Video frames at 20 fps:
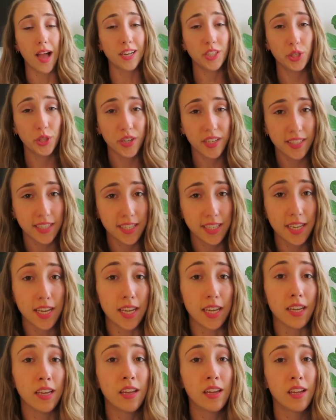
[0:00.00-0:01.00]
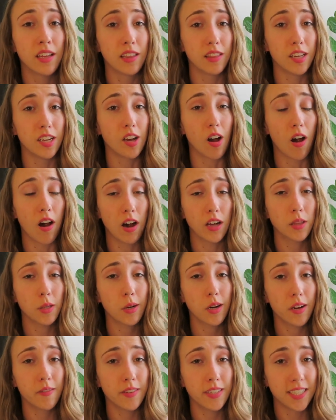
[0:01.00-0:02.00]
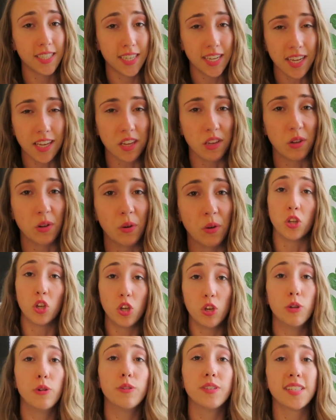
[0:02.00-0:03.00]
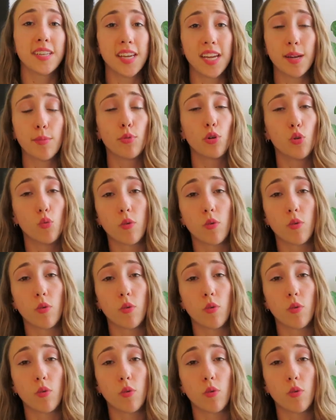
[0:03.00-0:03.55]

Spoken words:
As you can see, the author of Ezekiel used Hebrew